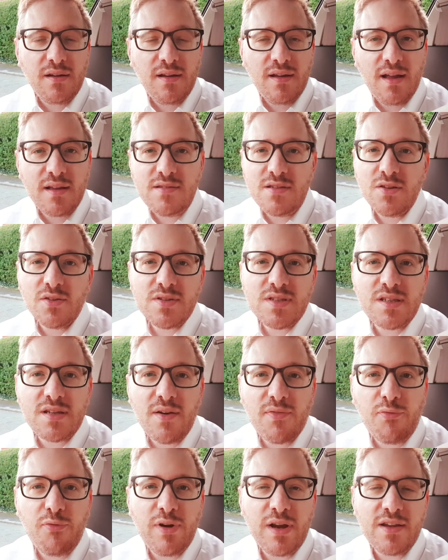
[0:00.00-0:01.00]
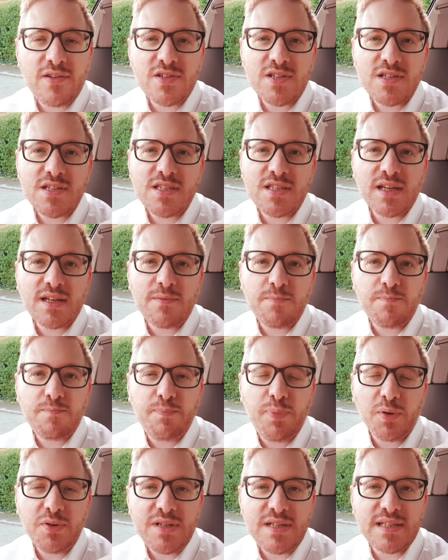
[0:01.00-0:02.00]
that's not suffering. It's just the
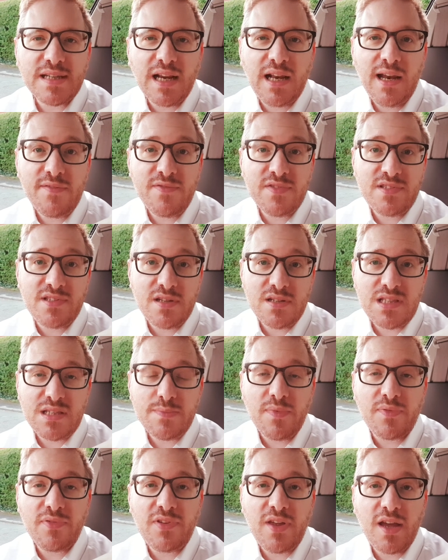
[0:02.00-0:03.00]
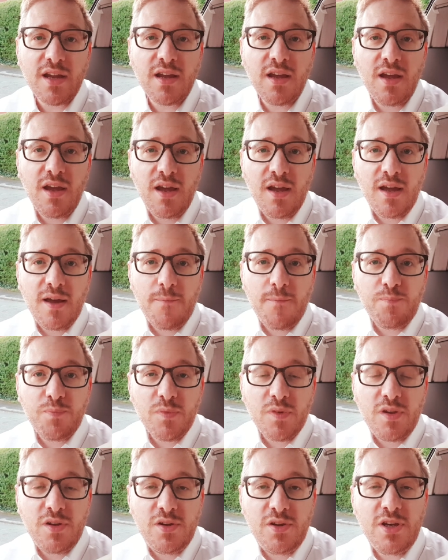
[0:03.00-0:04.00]
body's clever system of saying,
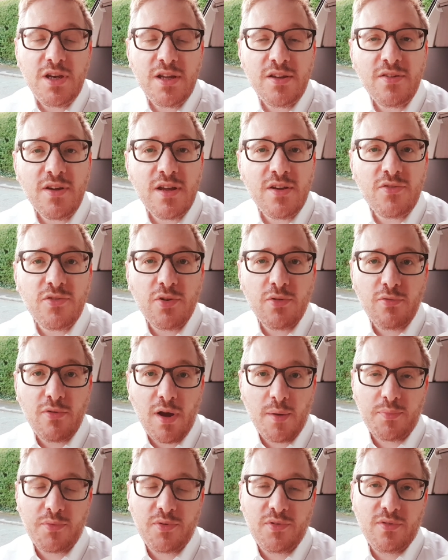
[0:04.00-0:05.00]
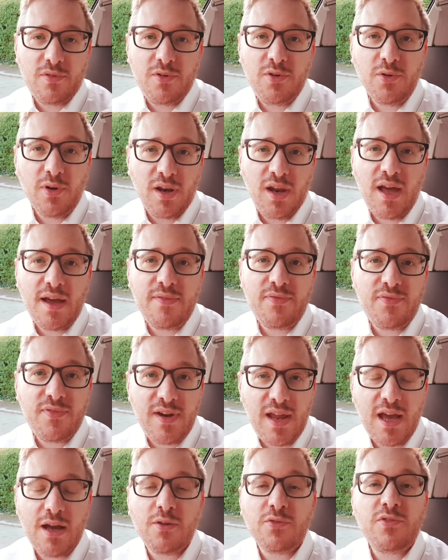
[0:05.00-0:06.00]
you need to interrupt your life
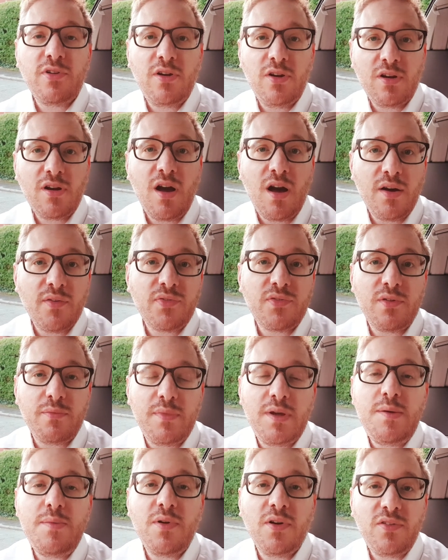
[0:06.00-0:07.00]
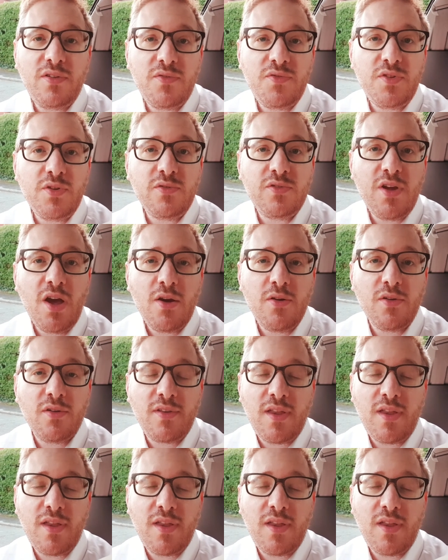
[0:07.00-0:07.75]
now to look after me, because if you don't,